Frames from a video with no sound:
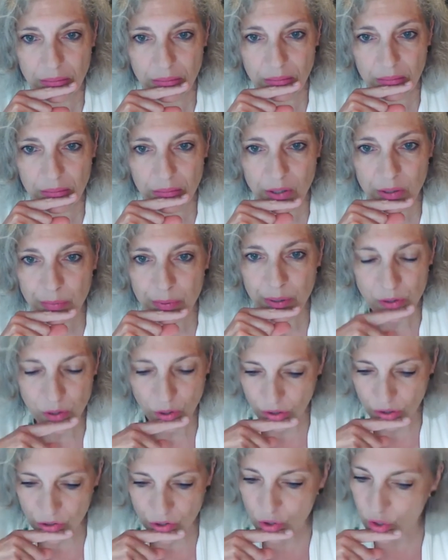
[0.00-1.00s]
we will
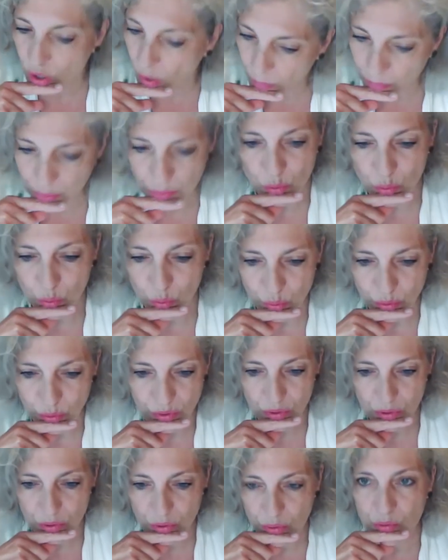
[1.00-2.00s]
not stop
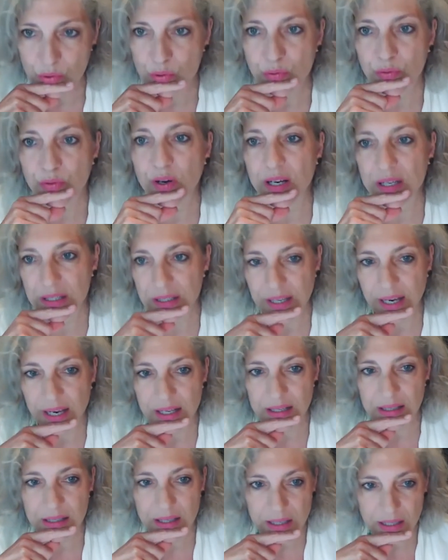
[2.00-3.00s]
to fight
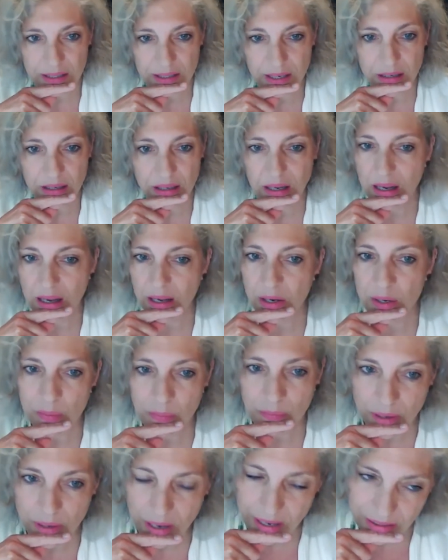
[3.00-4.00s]
against this
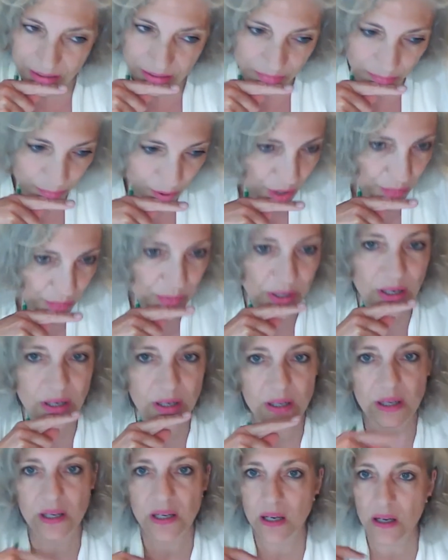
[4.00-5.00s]
and
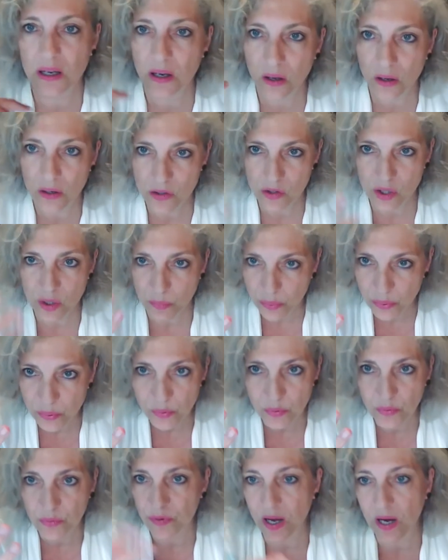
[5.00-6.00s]
permanently also
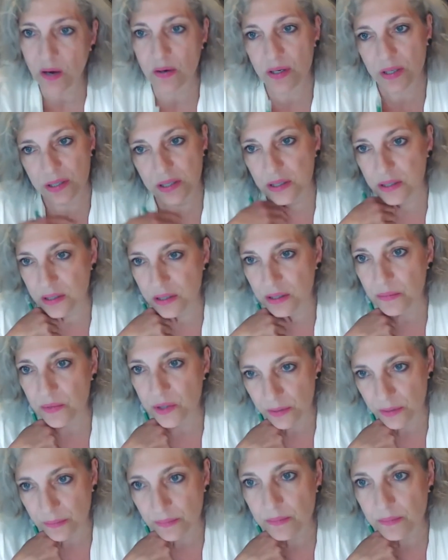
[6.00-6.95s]
improve our systems.